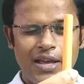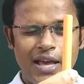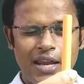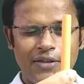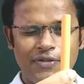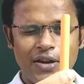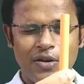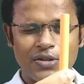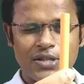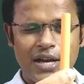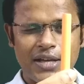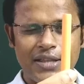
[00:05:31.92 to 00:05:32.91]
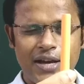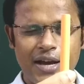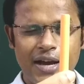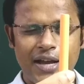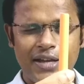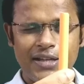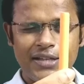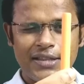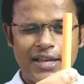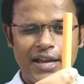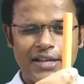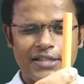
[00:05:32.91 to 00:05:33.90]
And if I close the other eye,
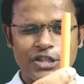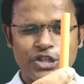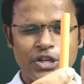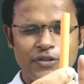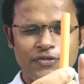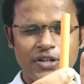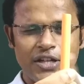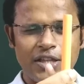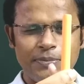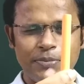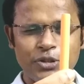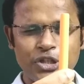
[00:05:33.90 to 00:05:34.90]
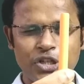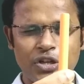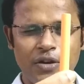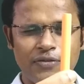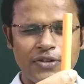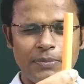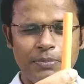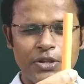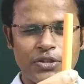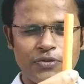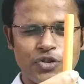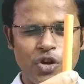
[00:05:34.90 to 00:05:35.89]
there is a shift in the position of the piece
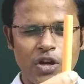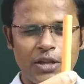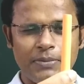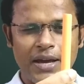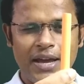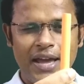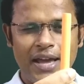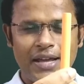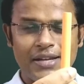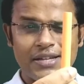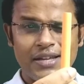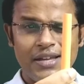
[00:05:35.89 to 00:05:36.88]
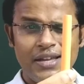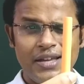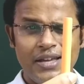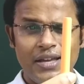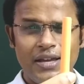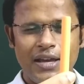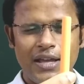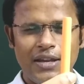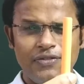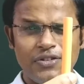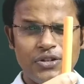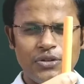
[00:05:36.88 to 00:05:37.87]
of chalk in my hand. And
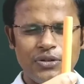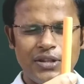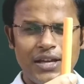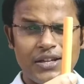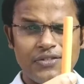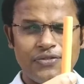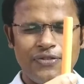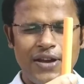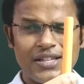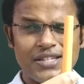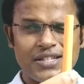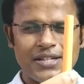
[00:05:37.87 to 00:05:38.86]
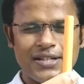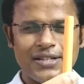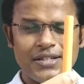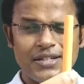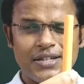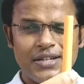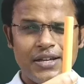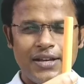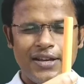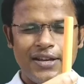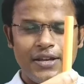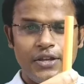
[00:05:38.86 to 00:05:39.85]
if you do that faster,
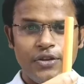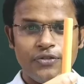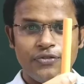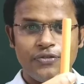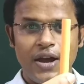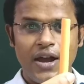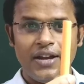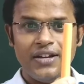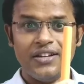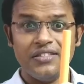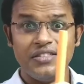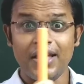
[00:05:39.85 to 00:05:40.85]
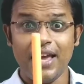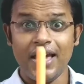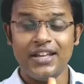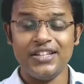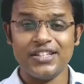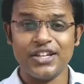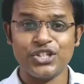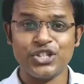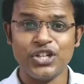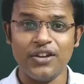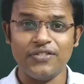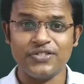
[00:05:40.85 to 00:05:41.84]
you find there is a
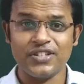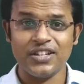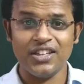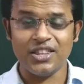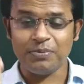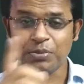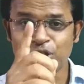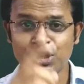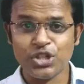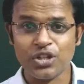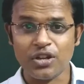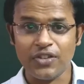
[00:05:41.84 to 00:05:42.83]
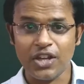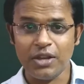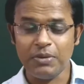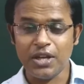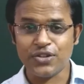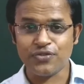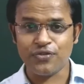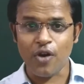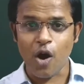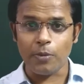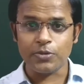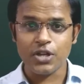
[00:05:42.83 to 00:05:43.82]
shift in the position of the image
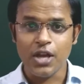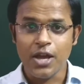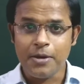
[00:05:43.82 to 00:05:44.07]
formed